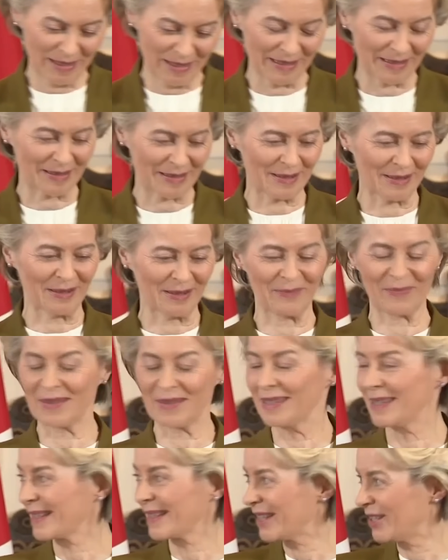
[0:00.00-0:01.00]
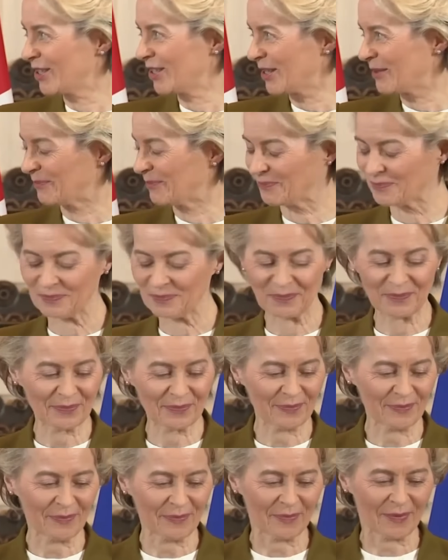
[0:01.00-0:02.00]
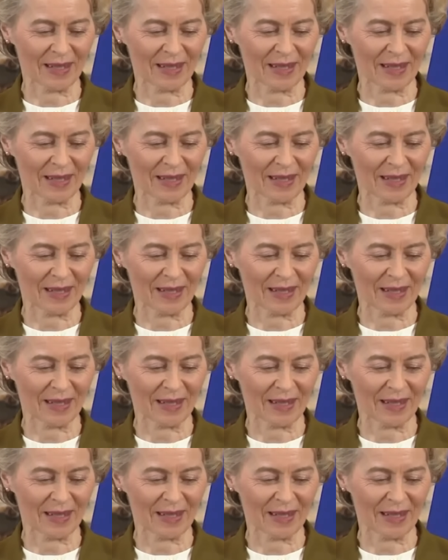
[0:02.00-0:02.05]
on both sides, giving